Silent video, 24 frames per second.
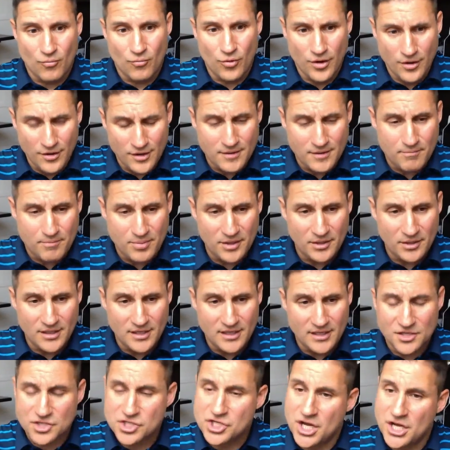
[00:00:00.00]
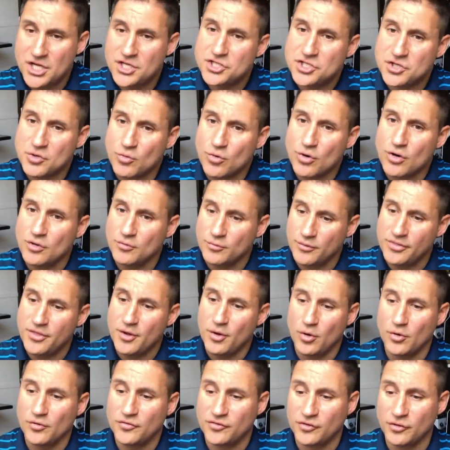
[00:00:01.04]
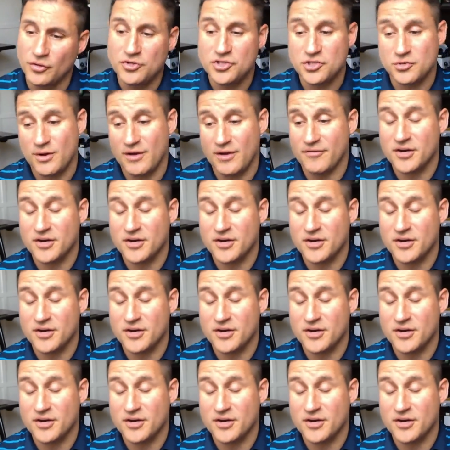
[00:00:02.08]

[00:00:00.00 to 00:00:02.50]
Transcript: we're an ability to change the world with the whole solution.